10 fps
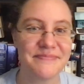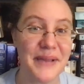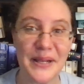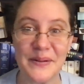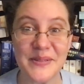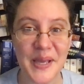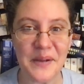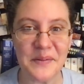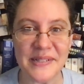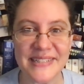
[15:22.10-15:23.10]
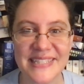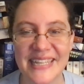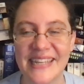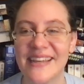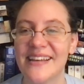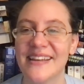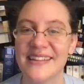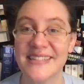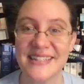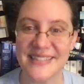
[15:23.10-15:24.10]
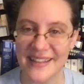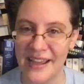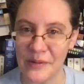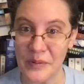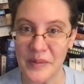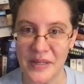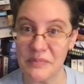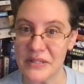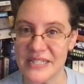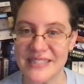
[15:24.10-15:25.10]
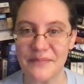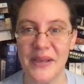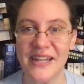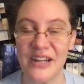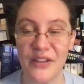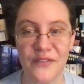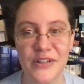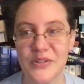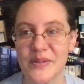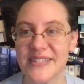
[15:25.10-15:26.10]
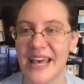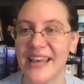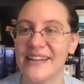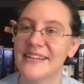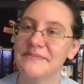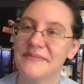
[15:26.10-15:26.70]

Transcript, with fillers: panels I want to see since I will be participating on the virtual side.